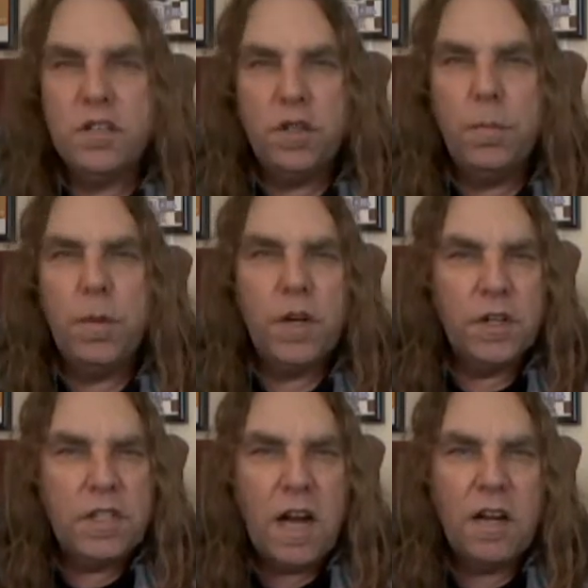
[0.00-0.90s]

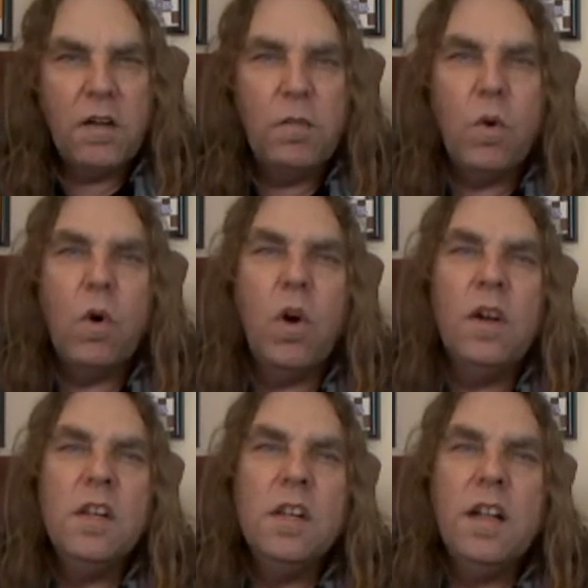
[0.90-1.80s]
Jupiter tug of
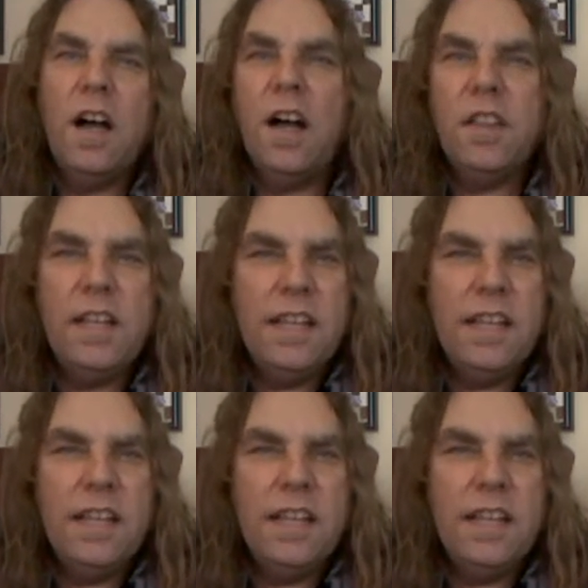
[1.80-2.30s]
war. The